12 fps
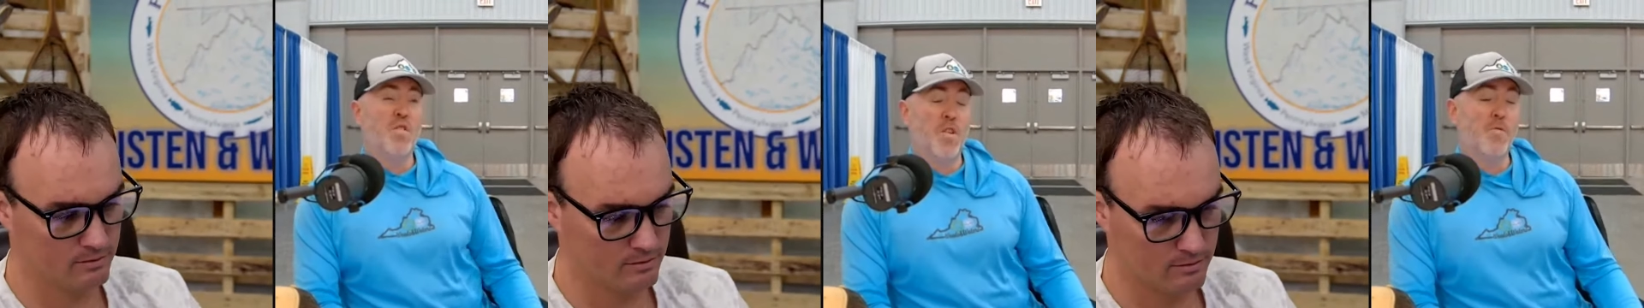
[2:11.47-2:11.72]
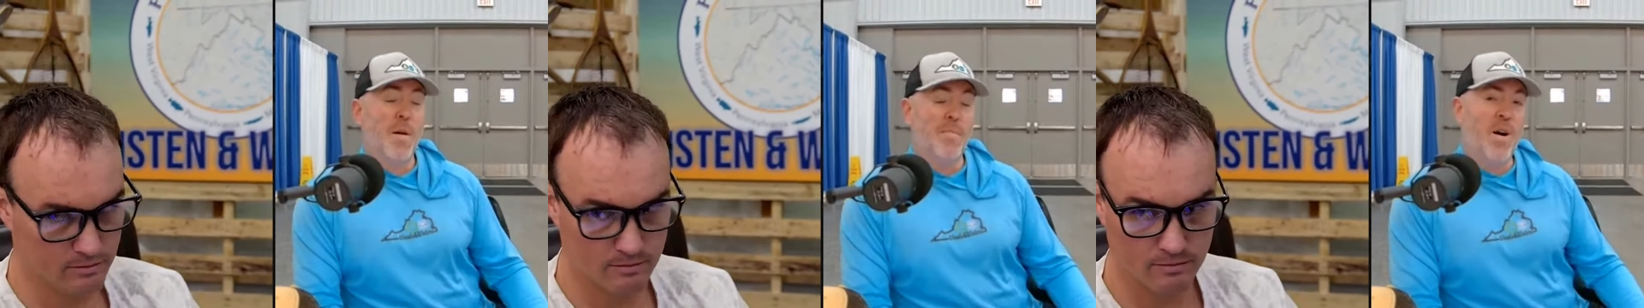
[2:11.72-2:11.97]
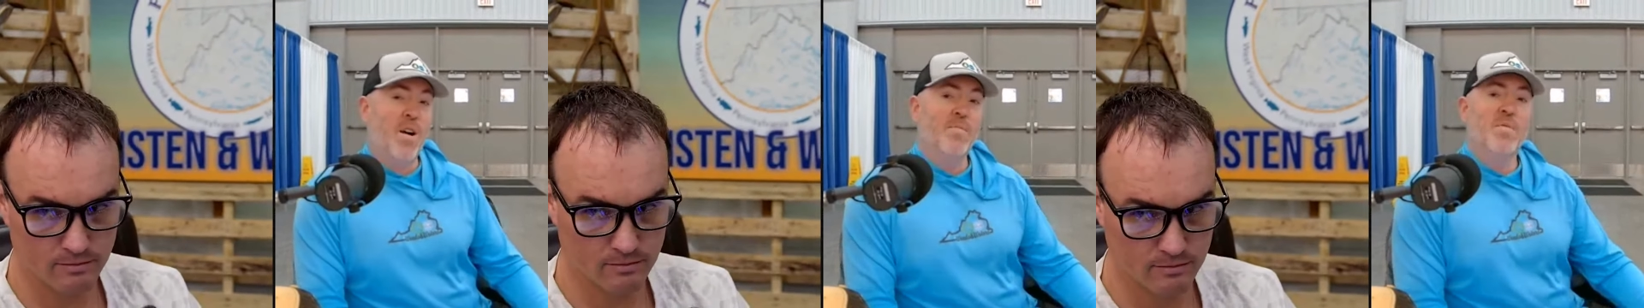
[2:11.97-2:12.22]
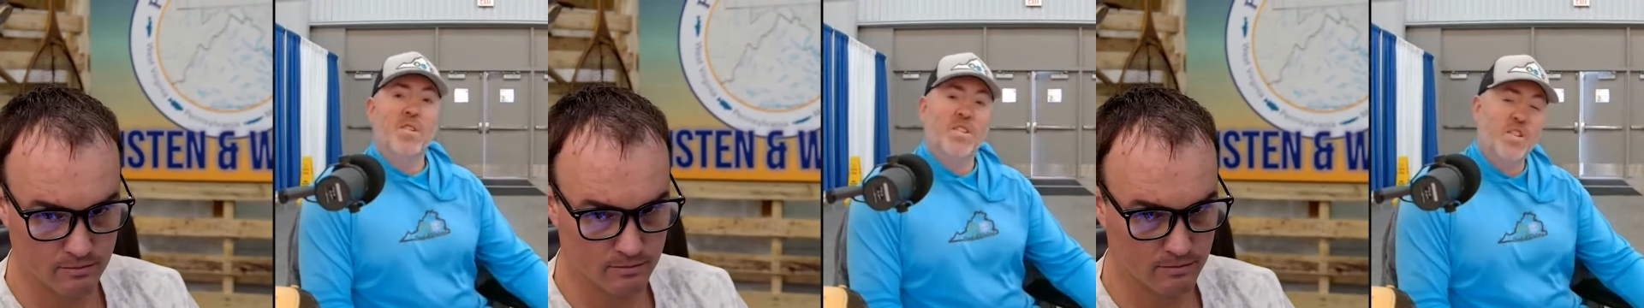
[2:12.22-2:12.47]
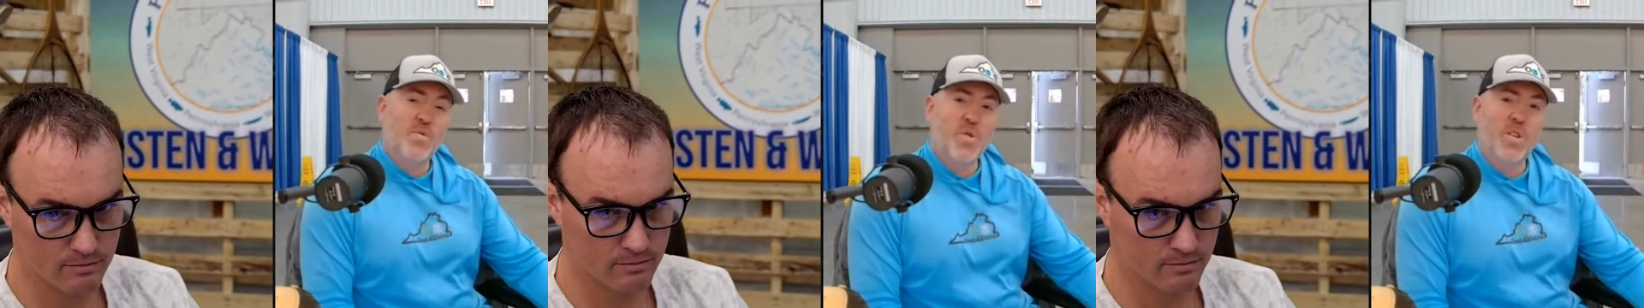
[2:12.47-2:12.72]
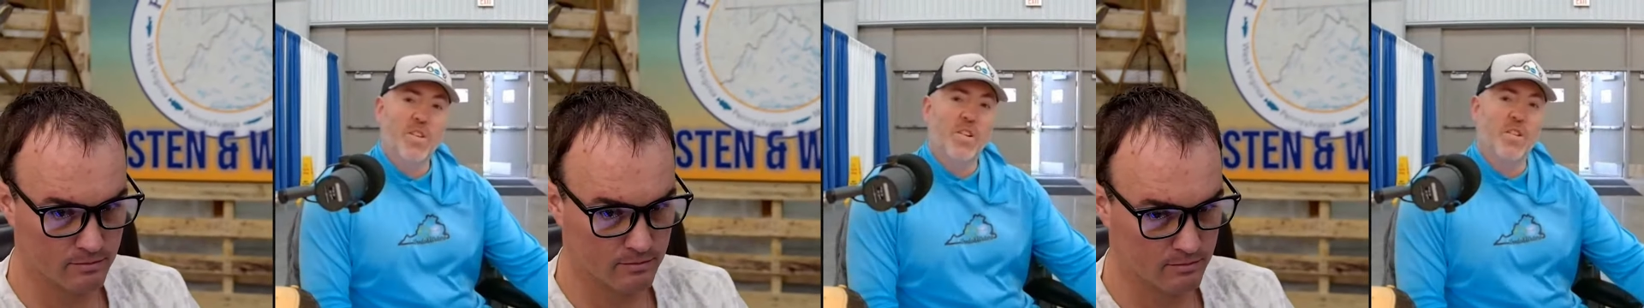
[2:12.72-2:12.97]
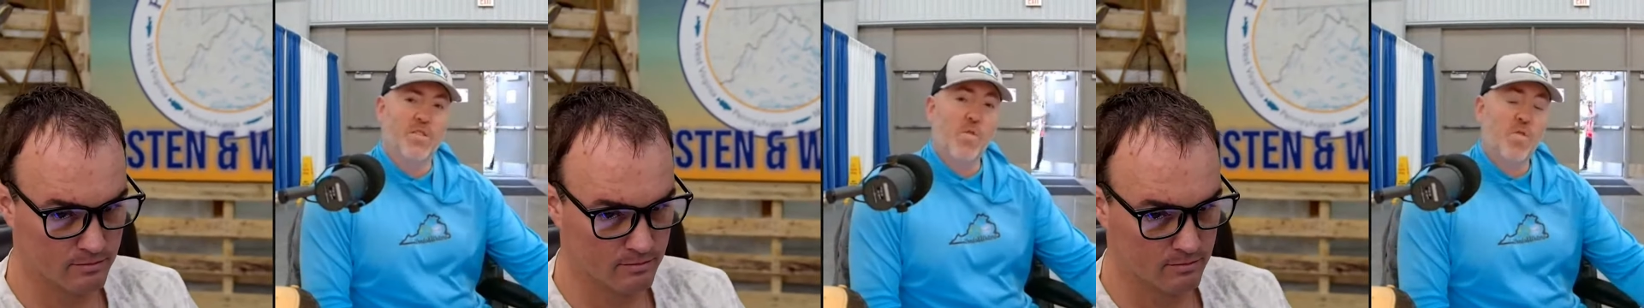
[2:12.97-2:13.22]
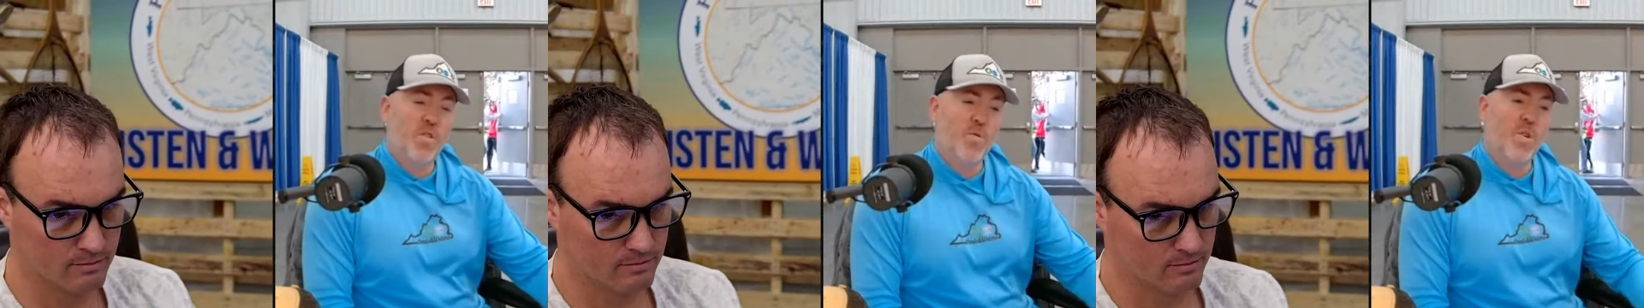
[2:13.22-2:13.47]
Speaker 1: or my mom is really you know the,
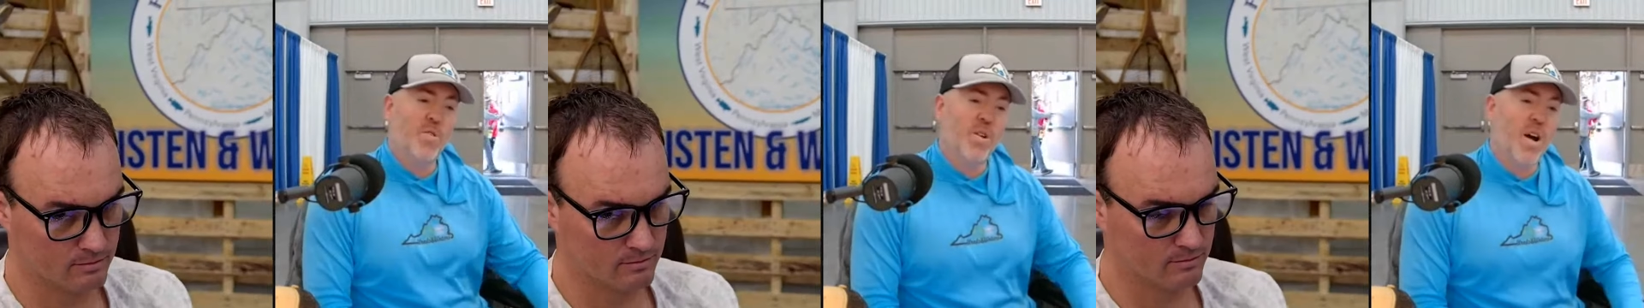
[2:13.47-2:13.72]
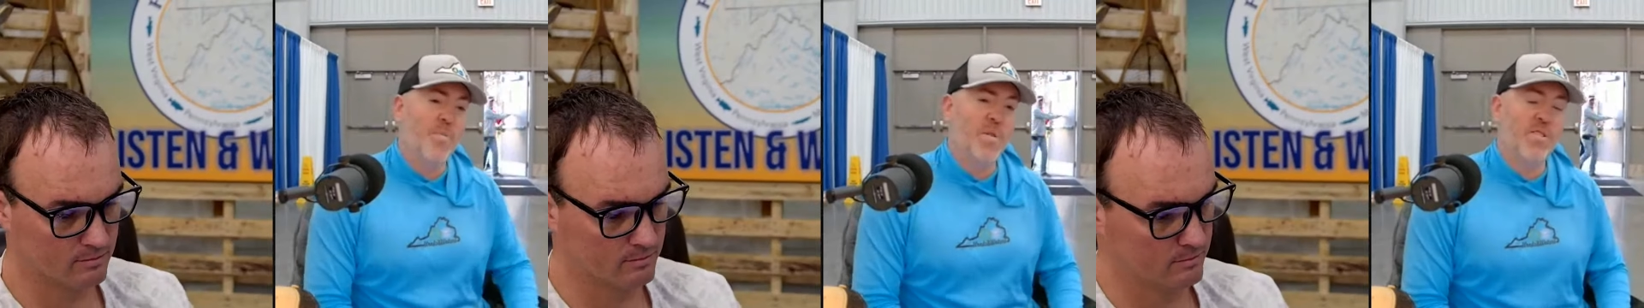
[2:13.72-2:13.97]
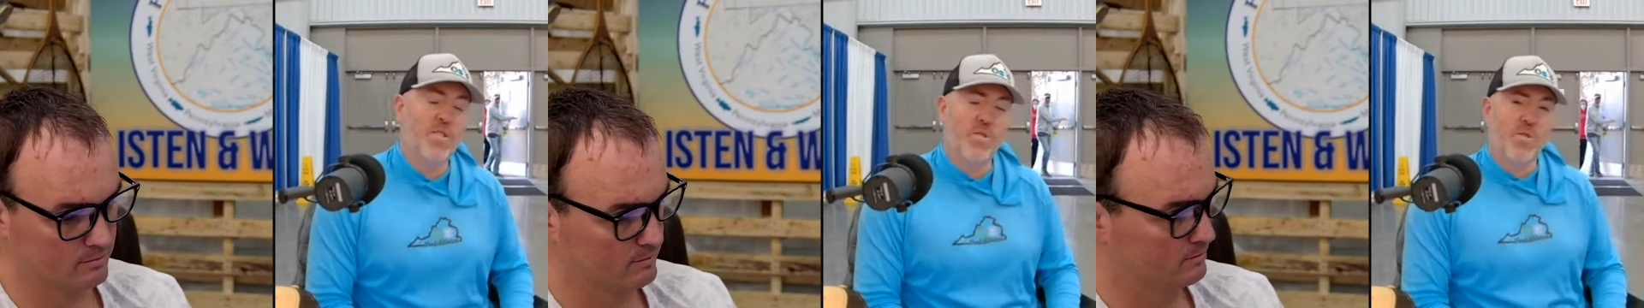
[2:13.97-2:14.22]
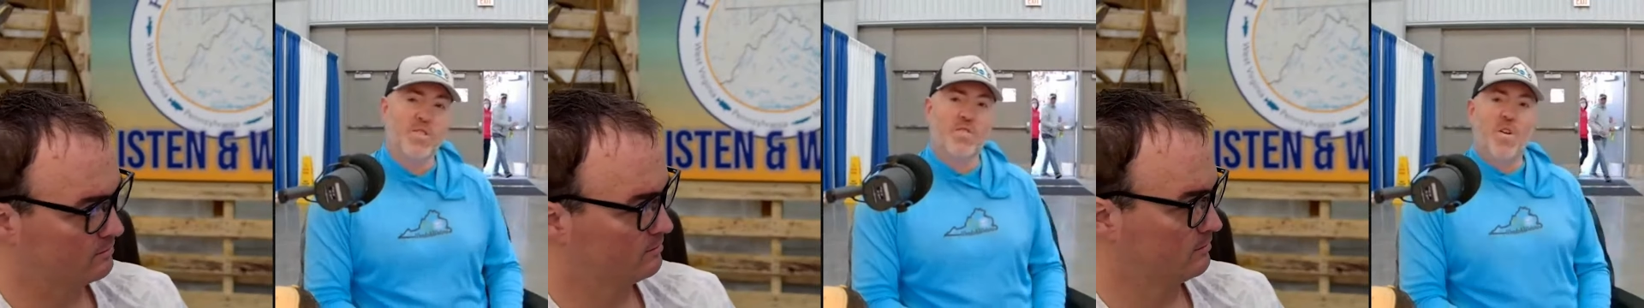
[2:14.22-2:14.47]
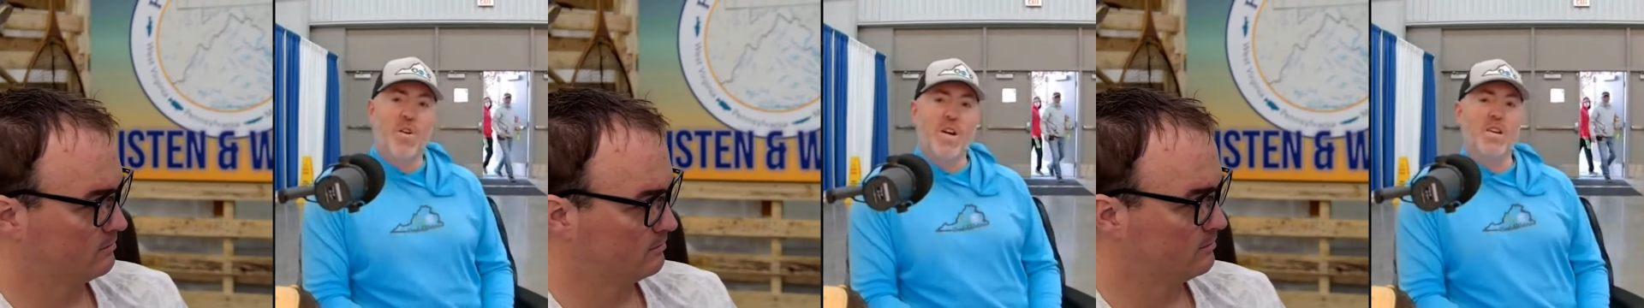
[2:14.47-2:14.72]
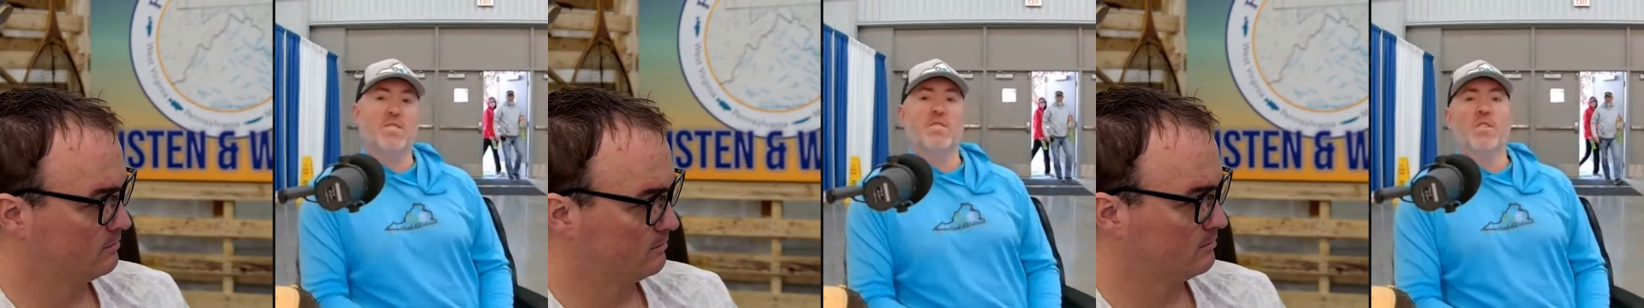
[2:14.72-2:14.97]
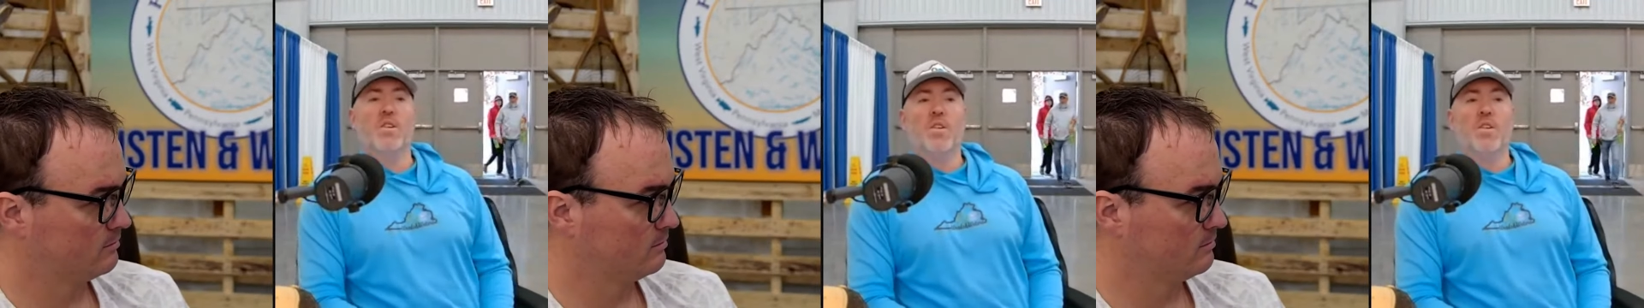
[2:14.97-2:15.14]
the one who got me into it as far as